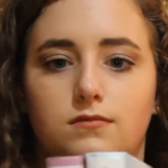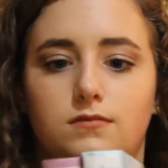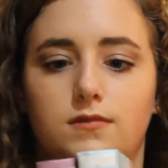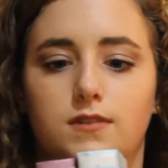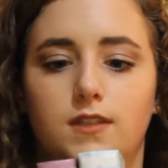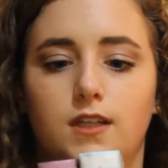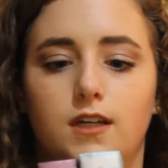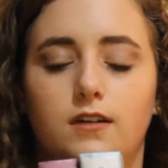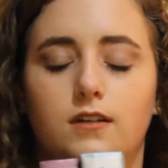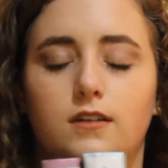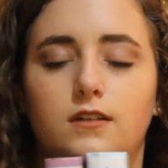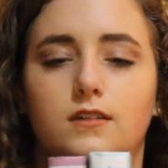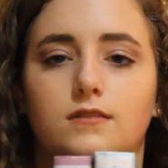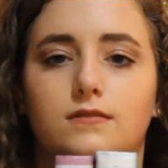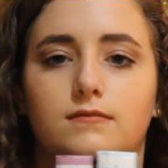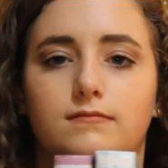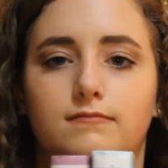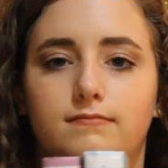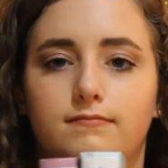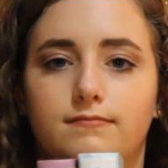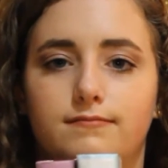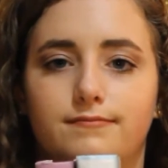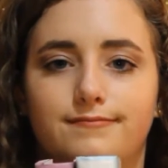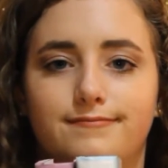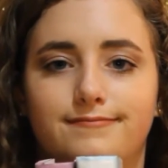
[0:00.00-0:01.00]
look,
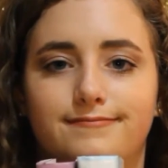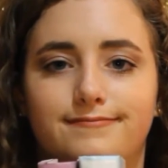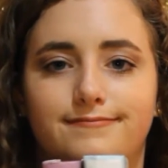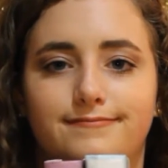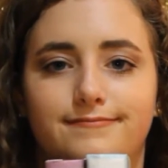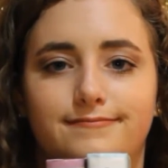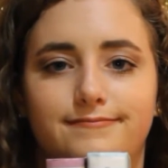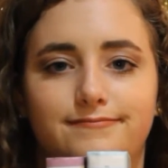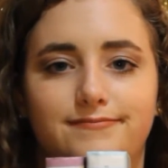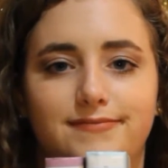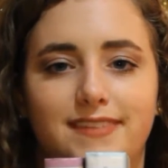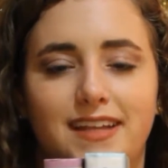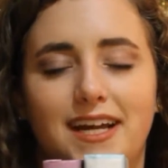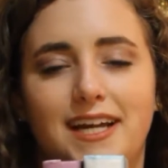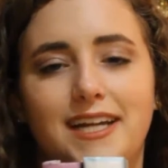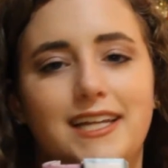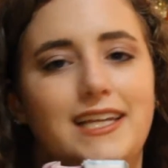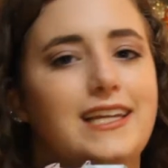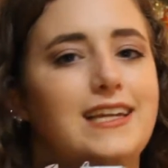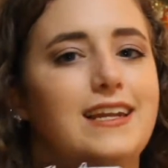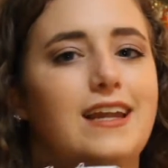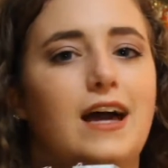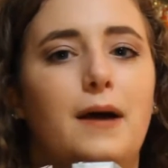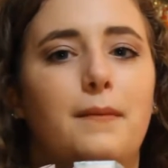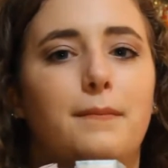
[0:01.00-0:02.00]
how do
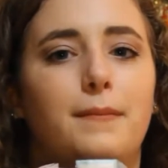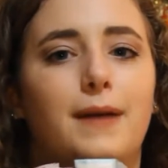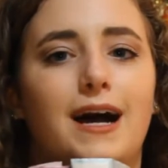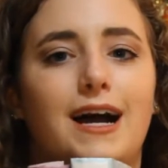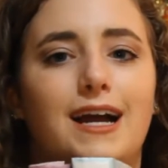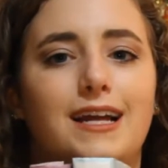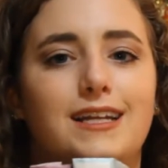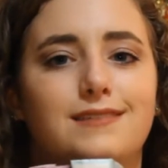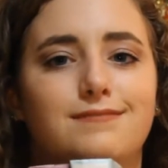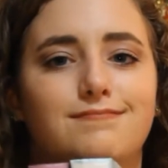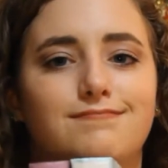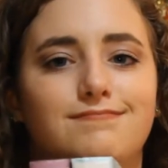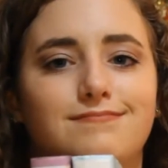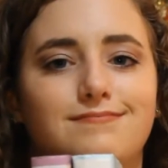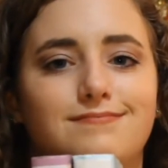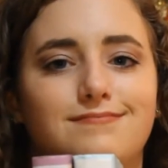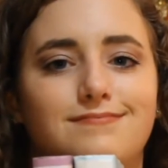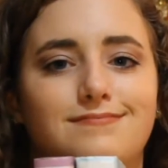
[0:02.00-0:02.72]
you not buy them?